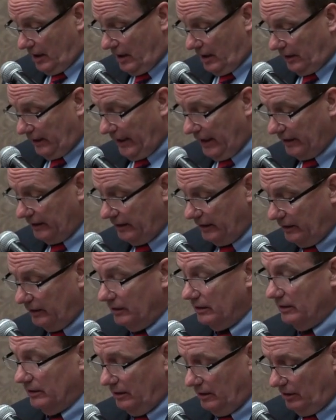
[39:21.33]
Landon,
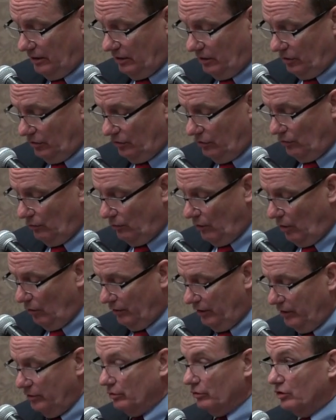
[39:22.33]
you
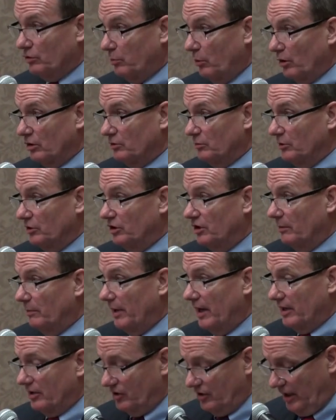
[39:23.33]
wrote in your sportsmanship
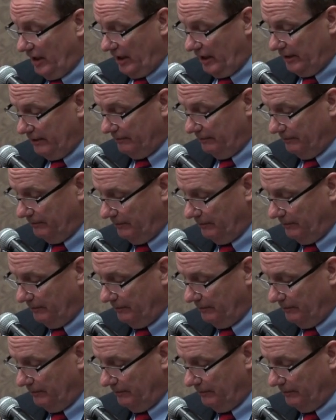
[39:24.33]
essay